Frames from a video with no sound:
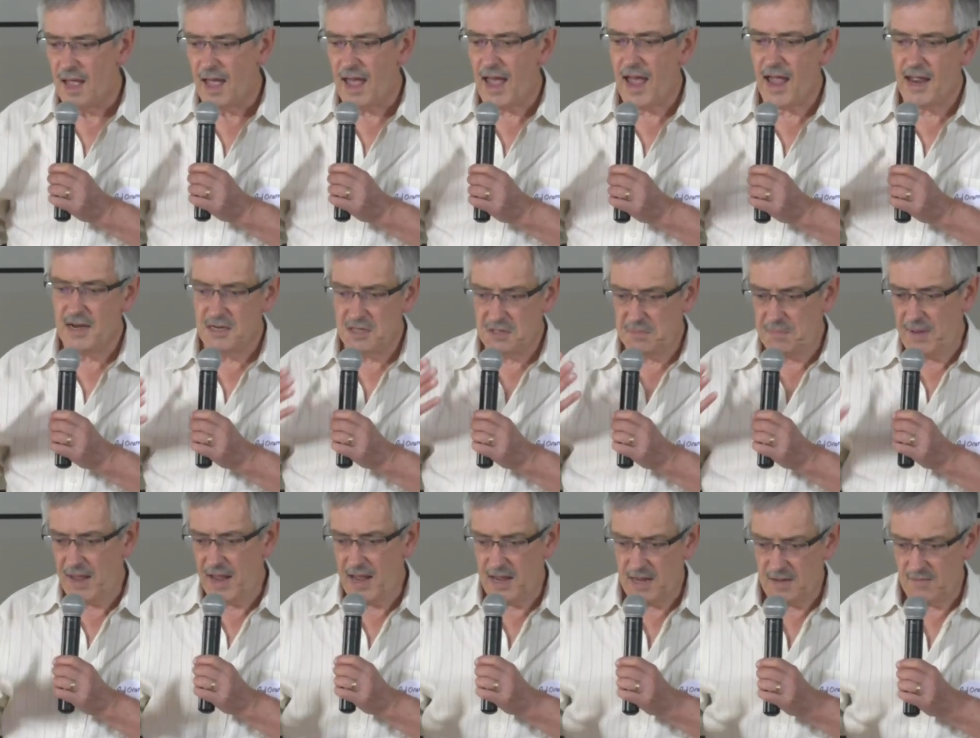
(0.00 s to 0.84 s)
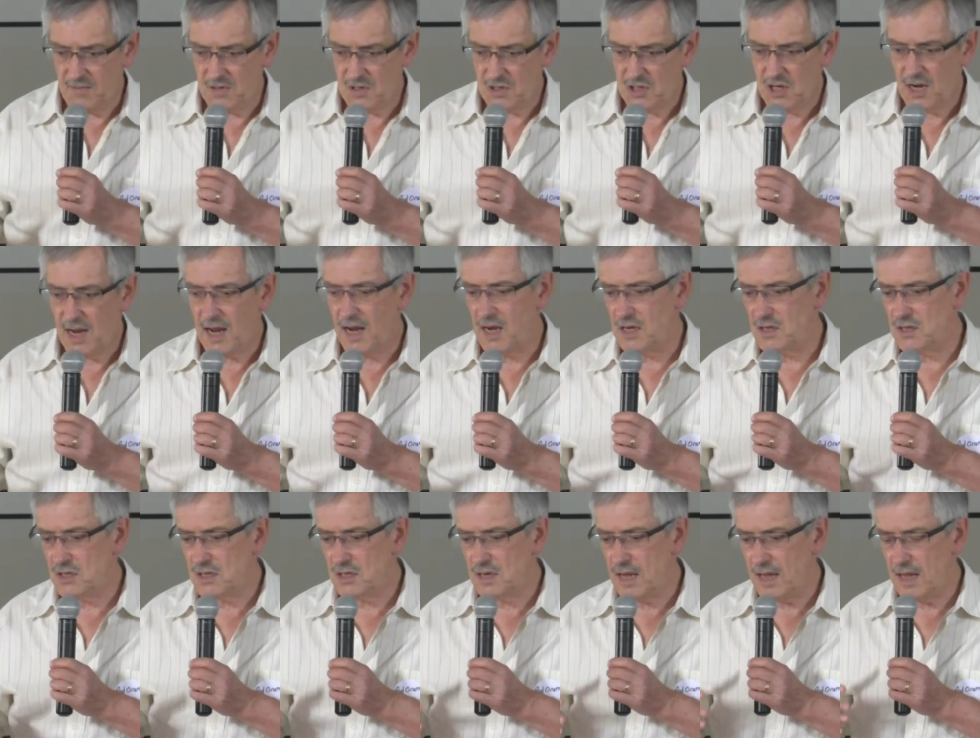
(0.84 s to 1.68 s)
And behavior
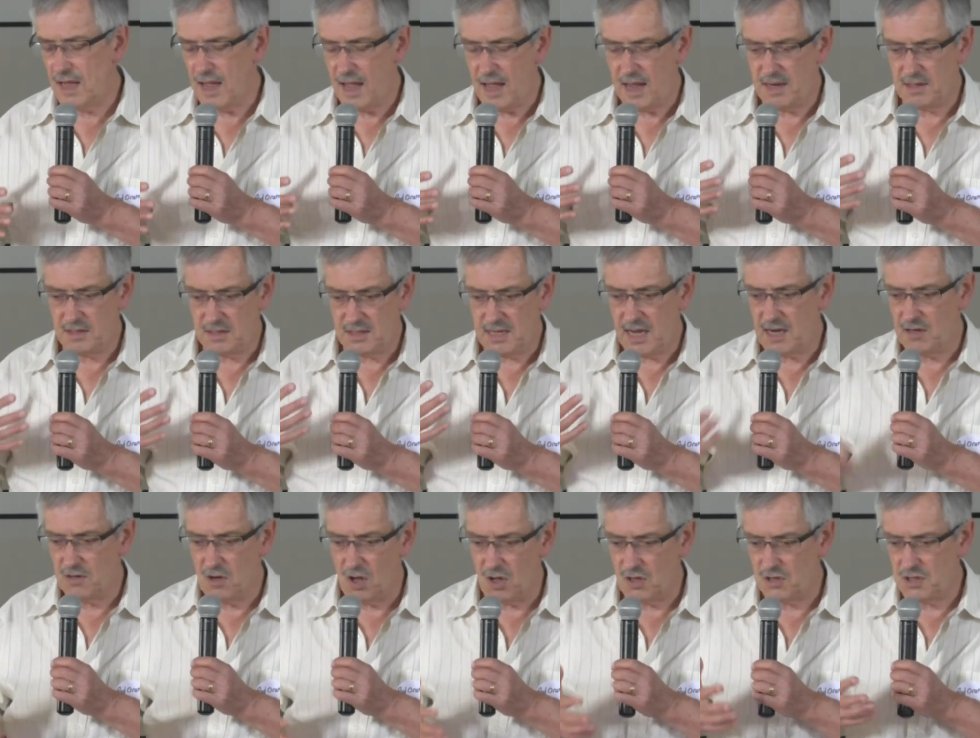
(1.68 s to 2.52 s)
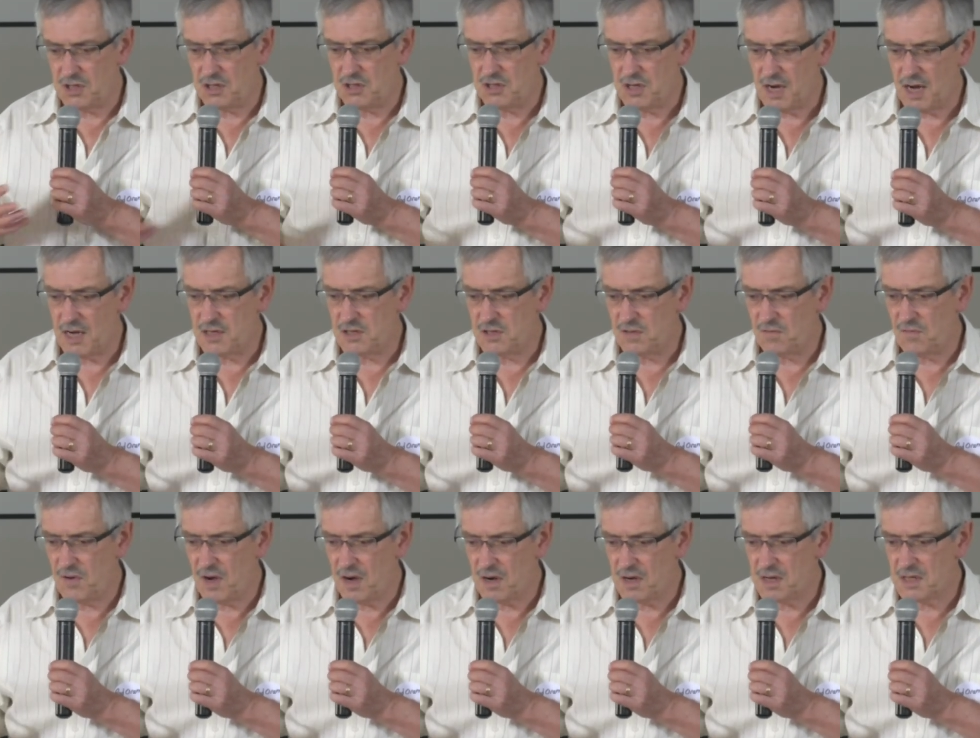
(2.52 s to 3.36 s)
change, and technology change of
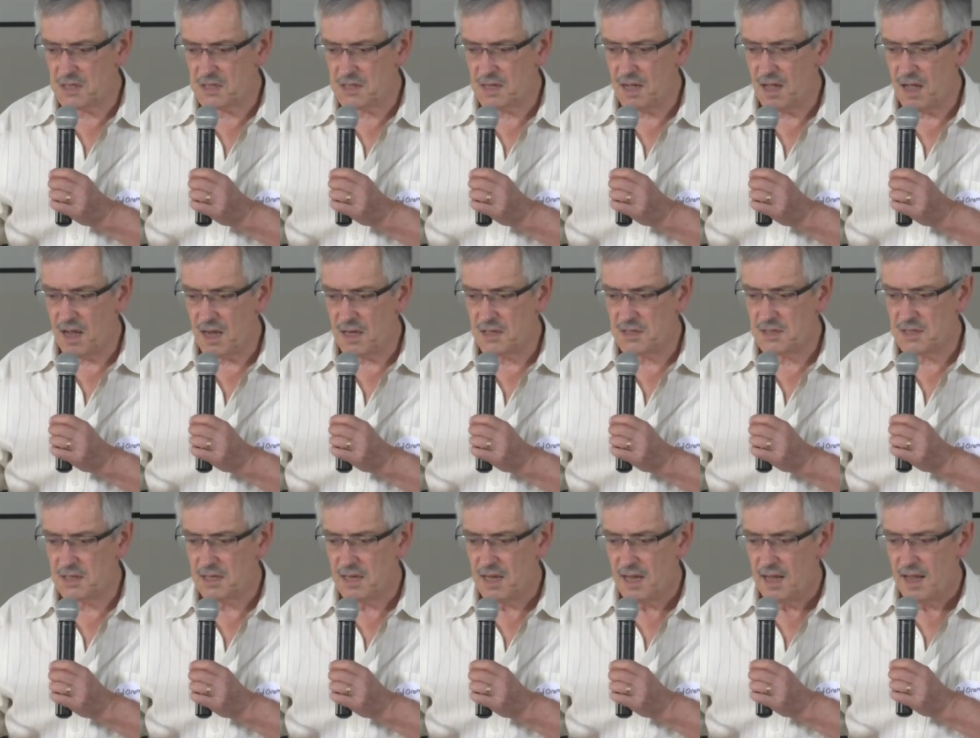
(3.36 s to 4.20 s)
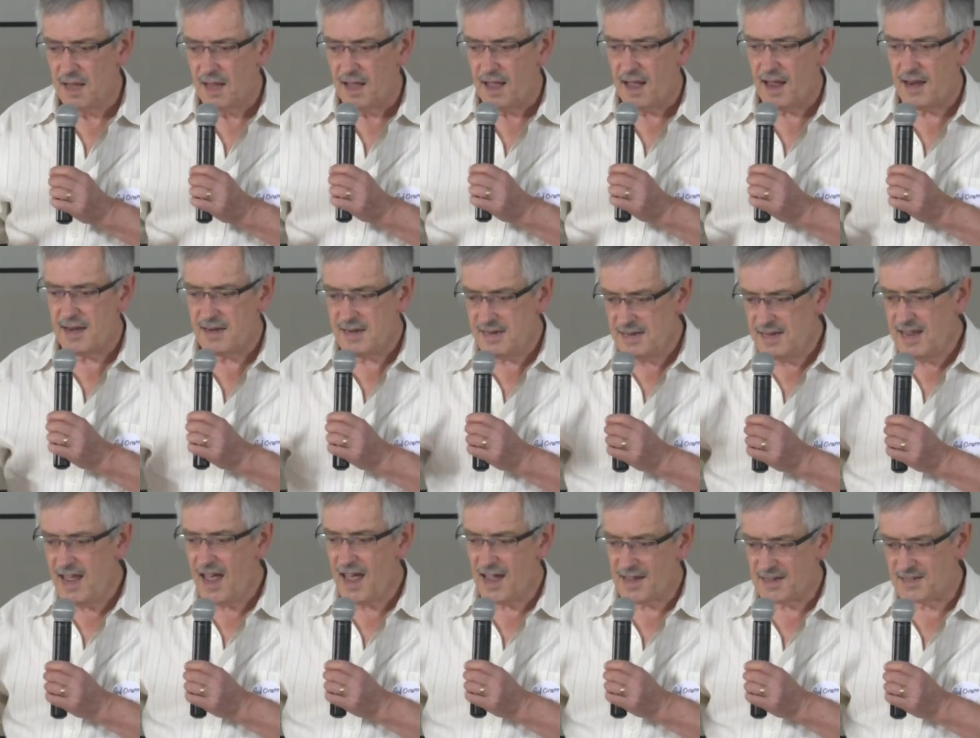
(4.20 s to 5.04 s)
various kinds. And
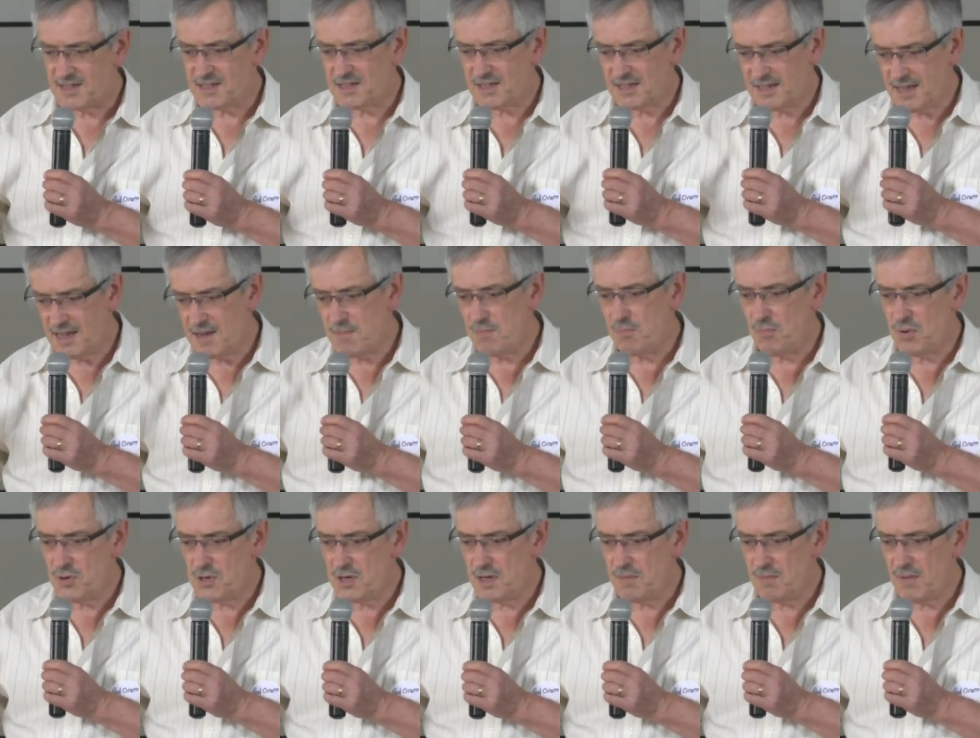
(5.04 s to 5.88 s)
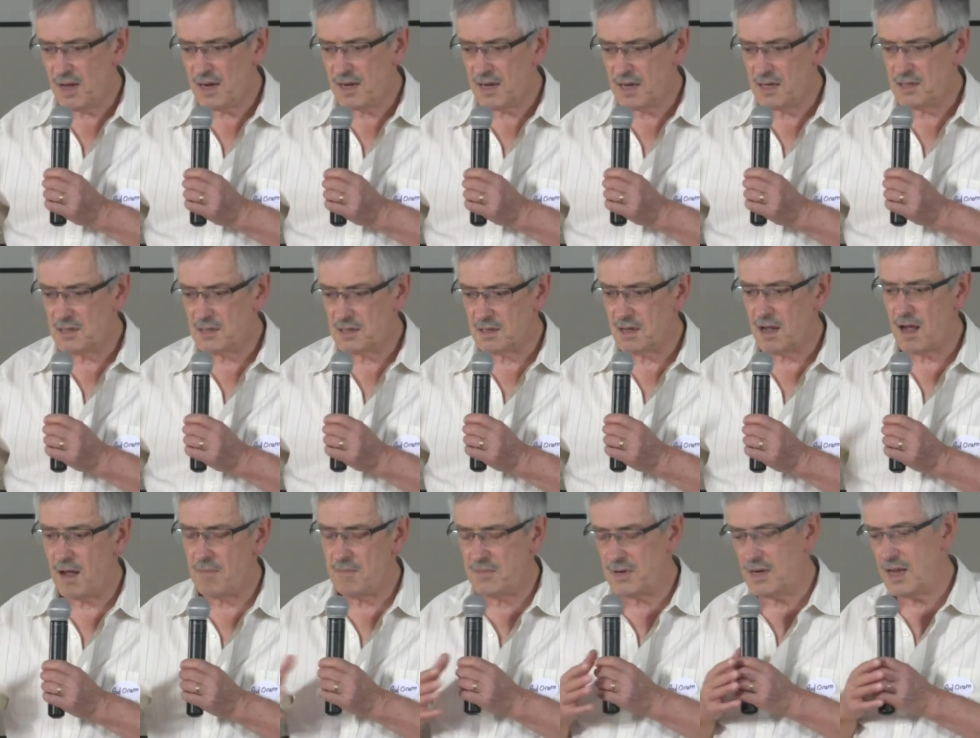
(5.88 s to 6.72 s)
yes, keep putting money into
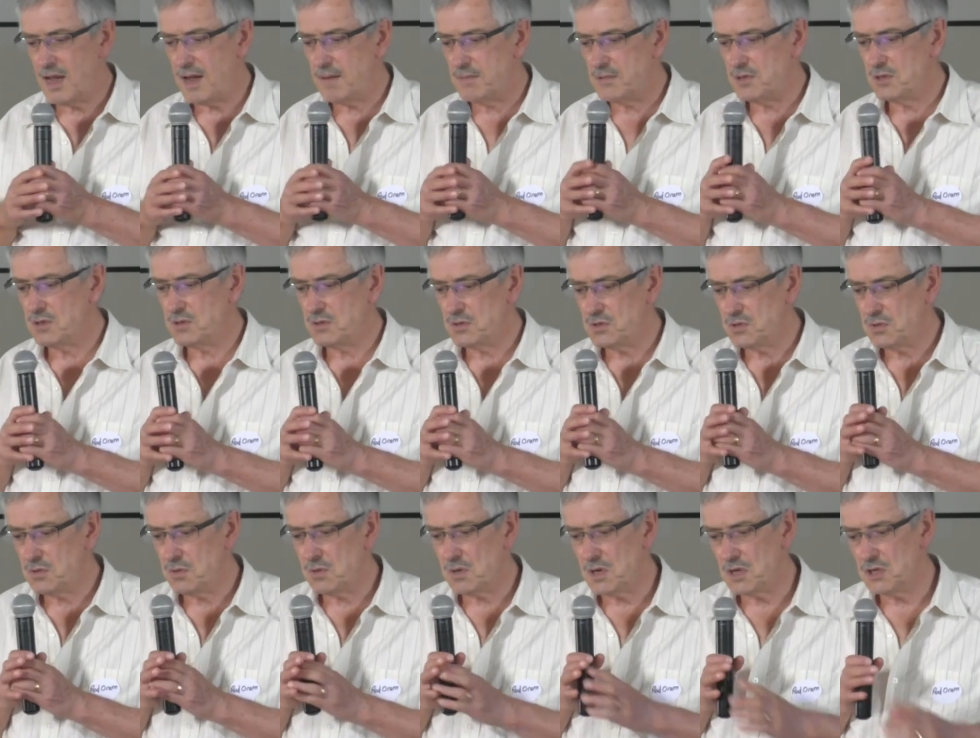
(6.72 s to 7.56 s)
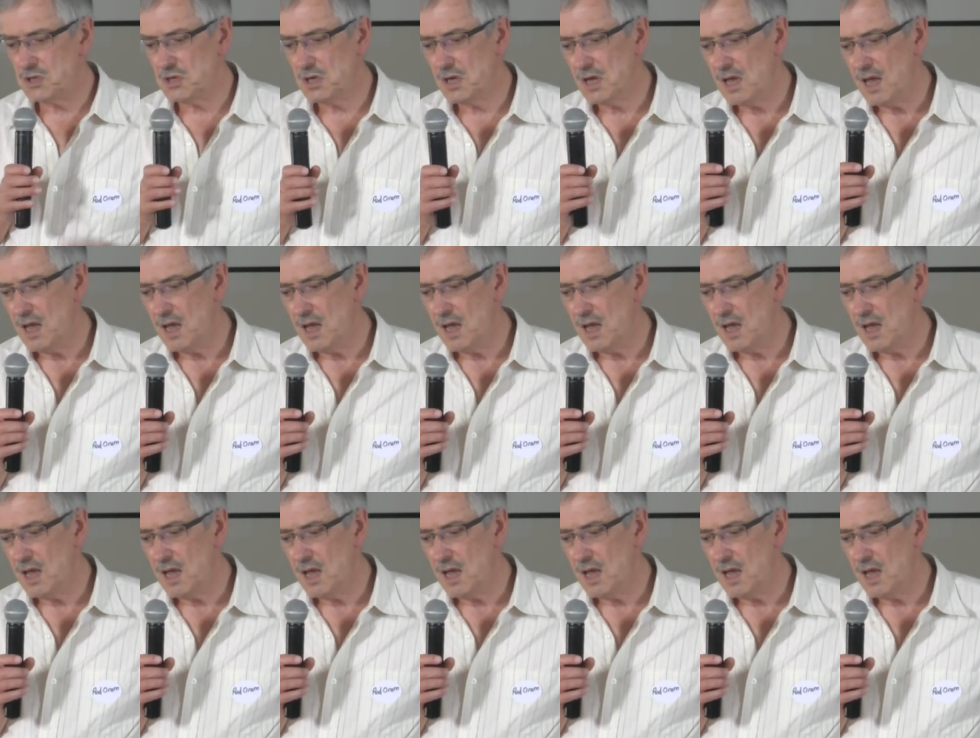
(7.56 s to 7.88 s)
carbon capture and storage,